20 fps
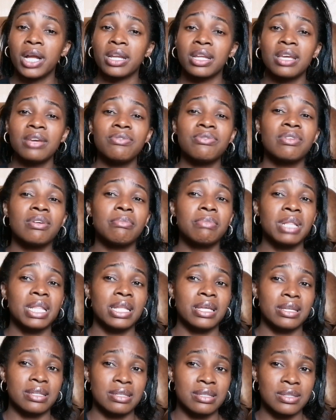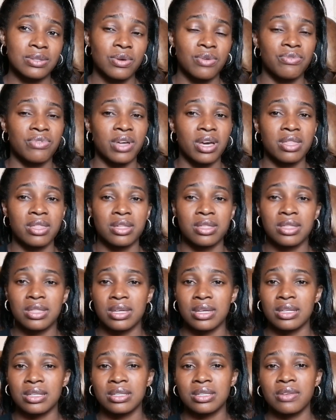and give them less of the other
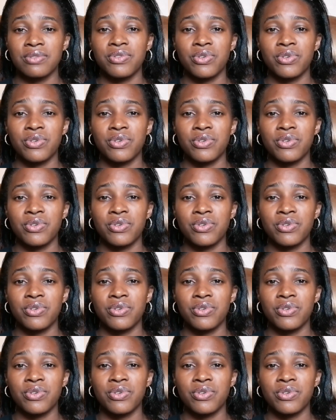things.